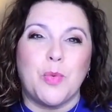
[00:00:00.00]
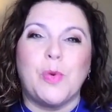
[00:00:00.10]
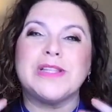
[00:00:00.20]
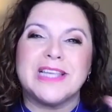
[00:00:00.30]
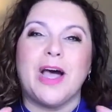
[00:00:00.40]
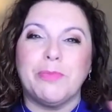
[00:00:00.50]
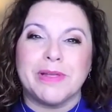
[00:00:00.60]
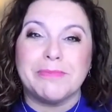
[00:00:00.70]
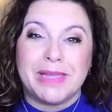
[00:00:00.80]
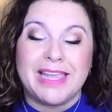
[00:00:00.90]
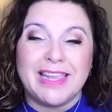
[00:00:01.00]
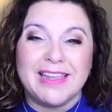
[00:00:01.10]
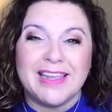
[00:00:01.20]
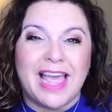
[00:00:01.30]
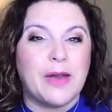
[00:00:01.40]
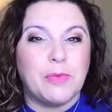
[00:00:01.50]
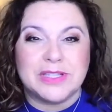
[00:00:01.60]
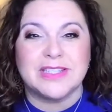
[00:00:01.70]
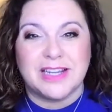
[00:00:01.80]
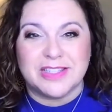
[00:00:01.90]
What's helping me and
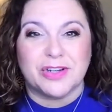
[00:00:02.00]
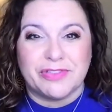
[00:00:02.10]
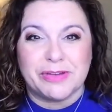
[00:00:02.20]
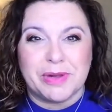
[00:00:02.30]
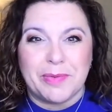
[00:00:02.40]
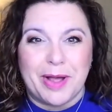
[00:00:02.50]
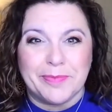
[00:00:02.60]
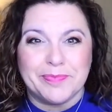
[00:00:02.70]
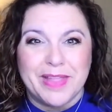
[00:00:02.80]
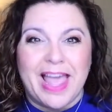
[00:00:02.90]
what's not serving me well?